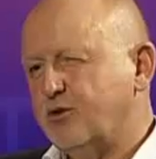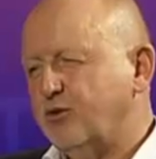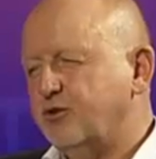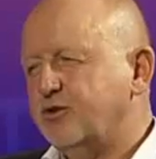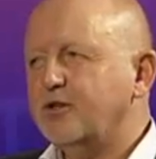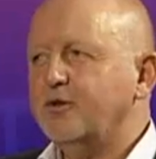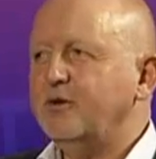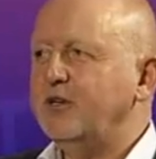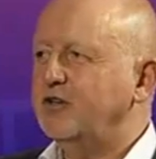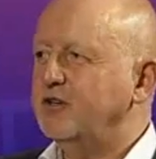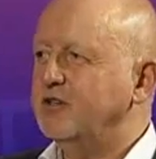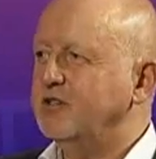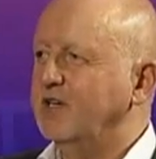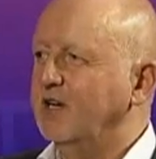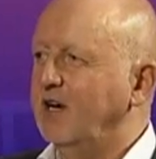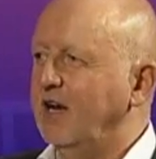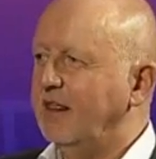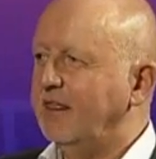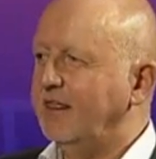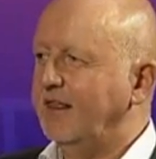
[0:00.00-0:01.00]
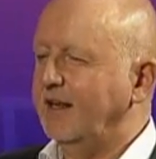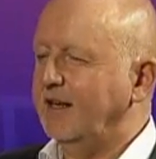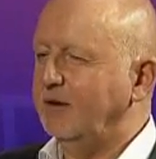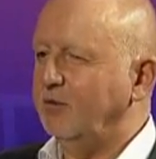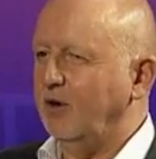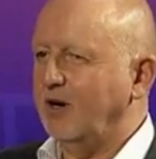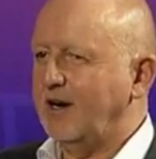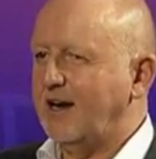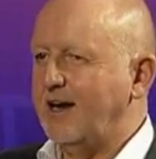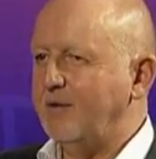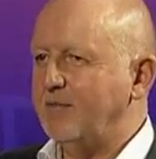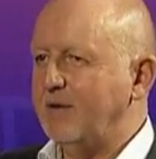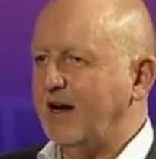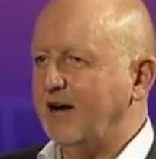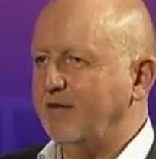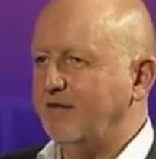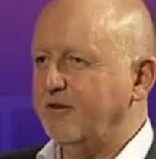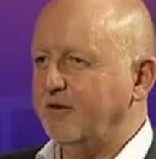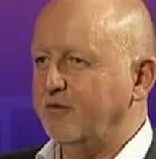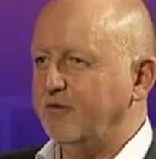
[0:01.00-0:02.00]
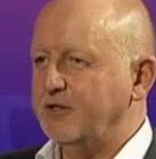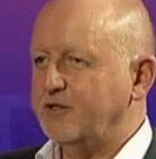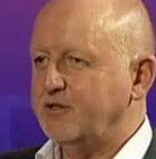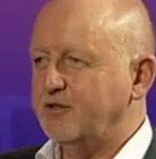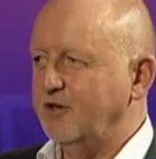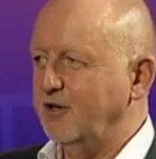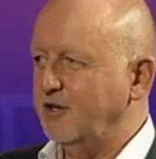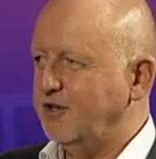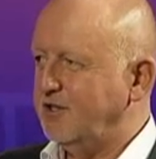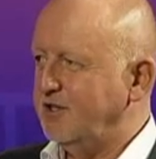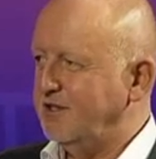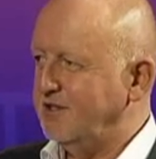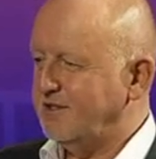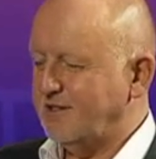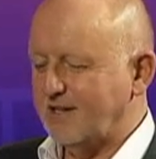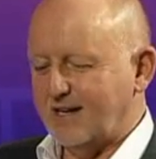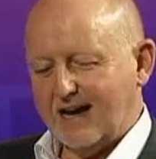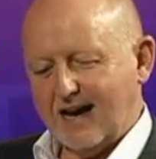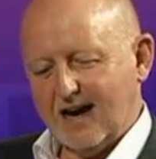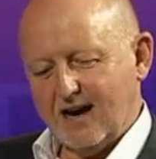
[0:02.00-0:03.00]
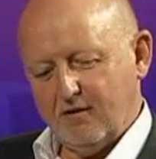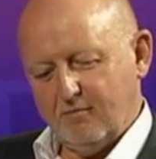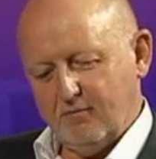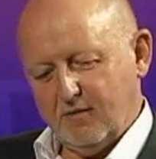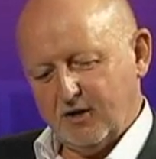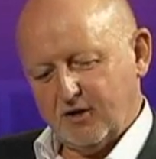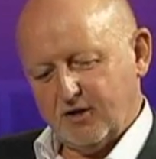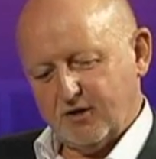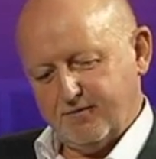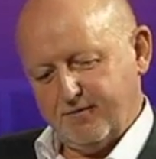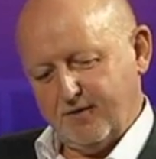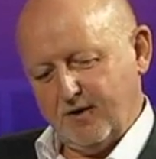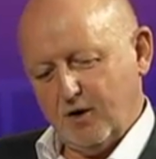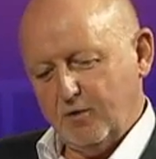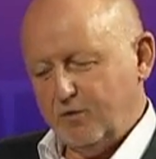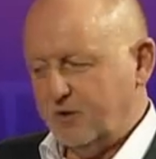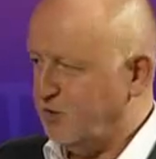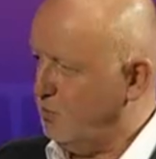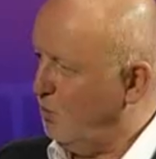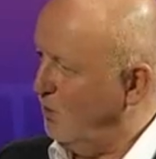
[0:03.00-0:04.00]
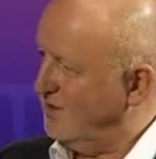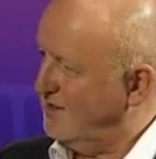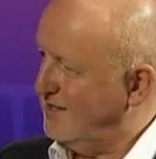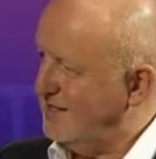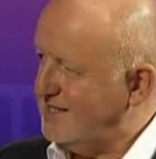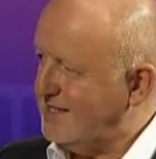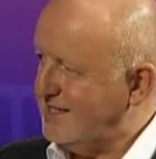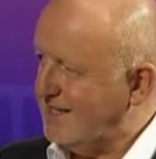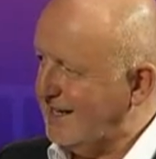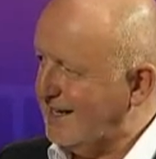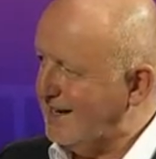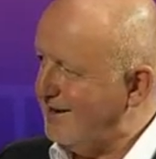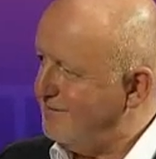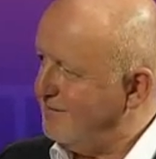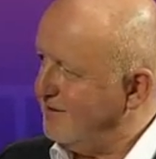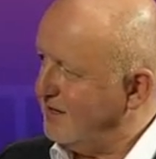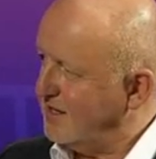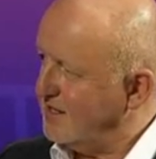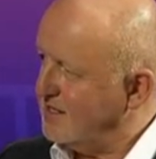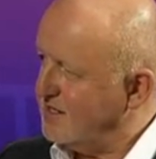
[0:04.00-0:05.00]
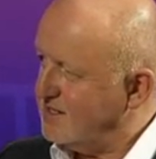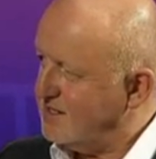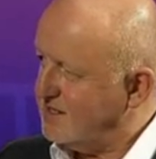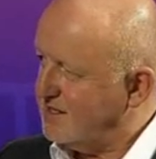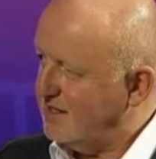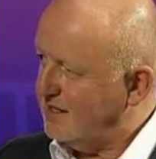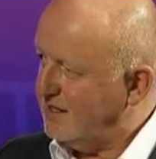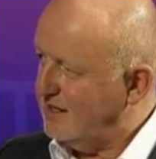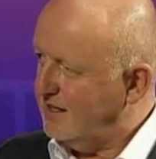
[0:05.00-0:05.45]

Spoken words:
also interesting, I think, what came out of the research is that how much followers wanted significance.